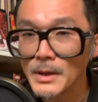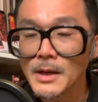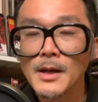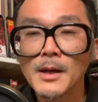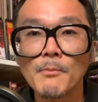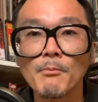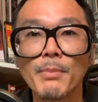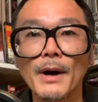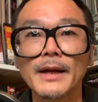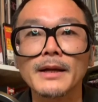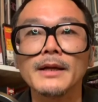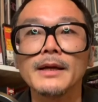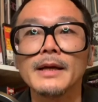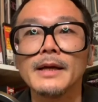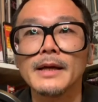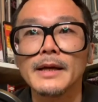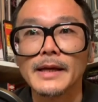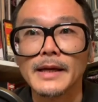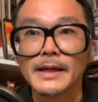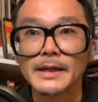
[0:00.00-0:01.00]
but
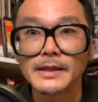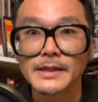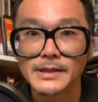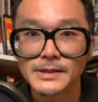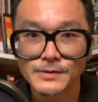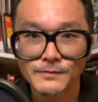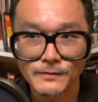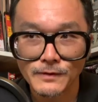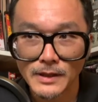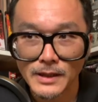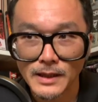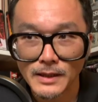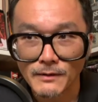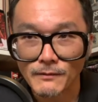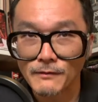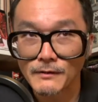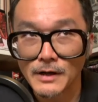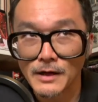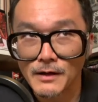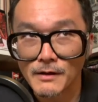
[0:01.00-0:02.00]
it is
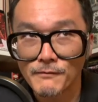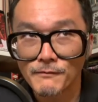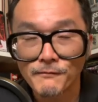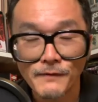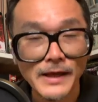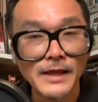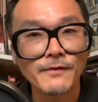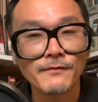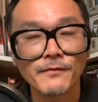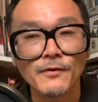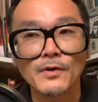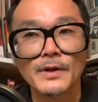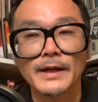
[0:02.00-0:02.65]
faithful.